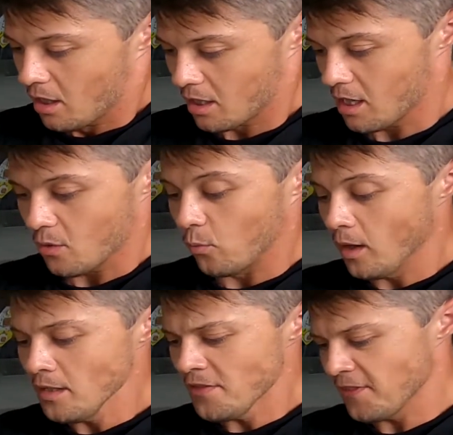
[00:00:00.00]
Uh,
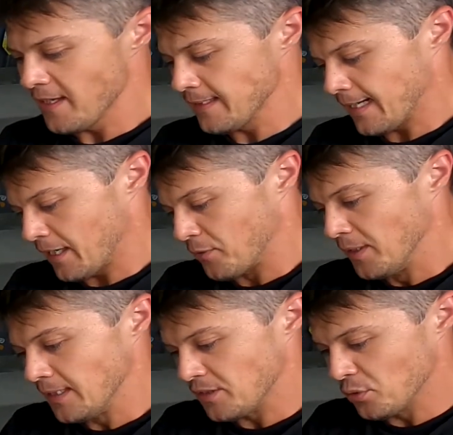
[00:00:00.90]
one thing that I
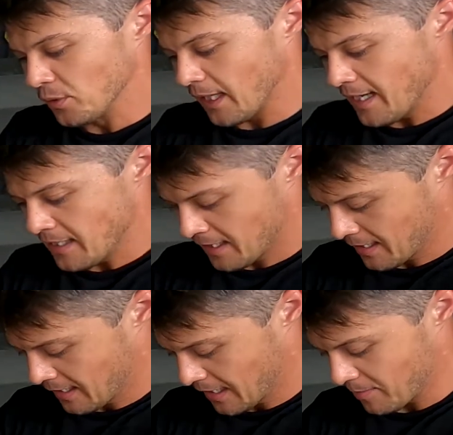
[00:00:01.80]
really do like
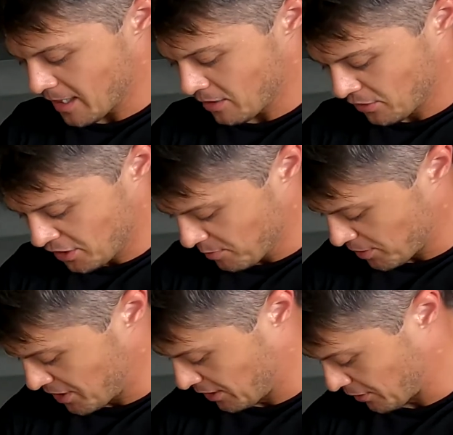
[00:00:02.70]
about this
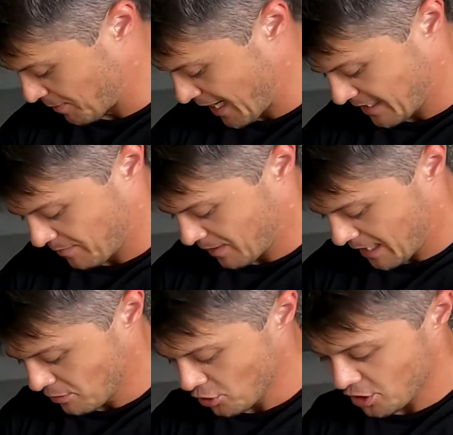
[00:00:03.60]
particular magazine
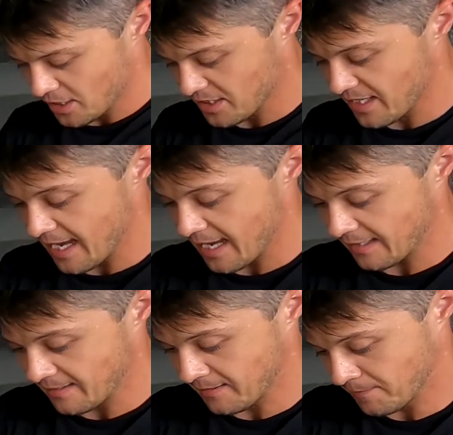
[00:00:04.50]
pouch is
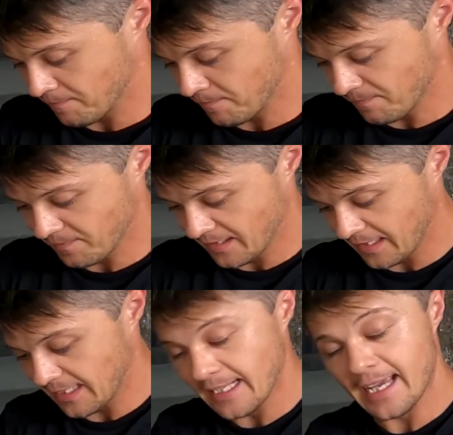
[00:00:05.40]
that
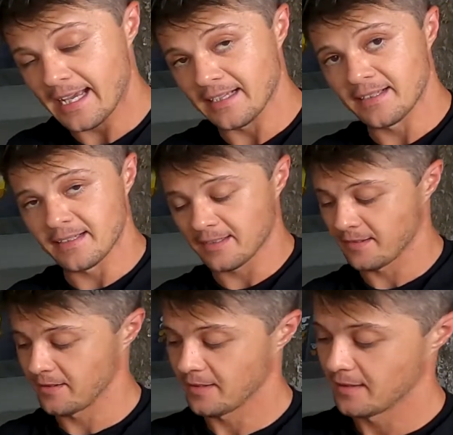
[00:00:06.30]
it has
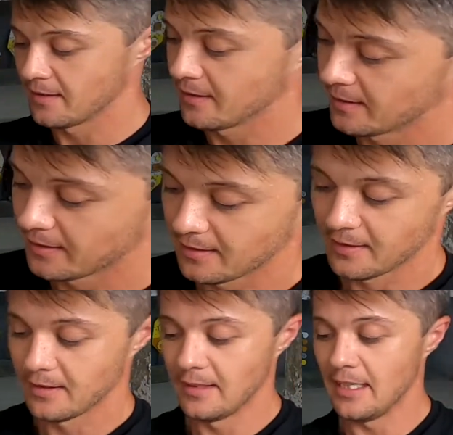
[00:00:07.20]

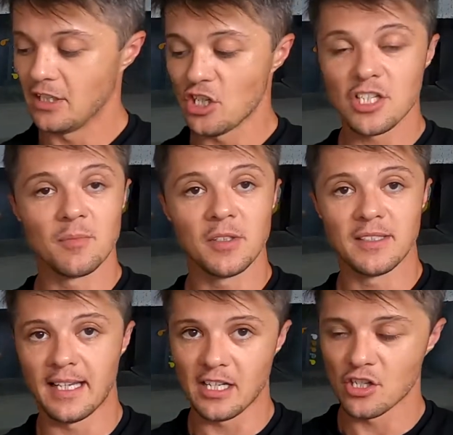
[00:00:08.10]
the adjustable
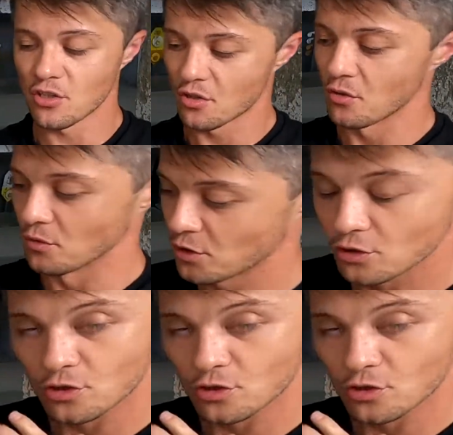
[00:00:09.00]
tension screws.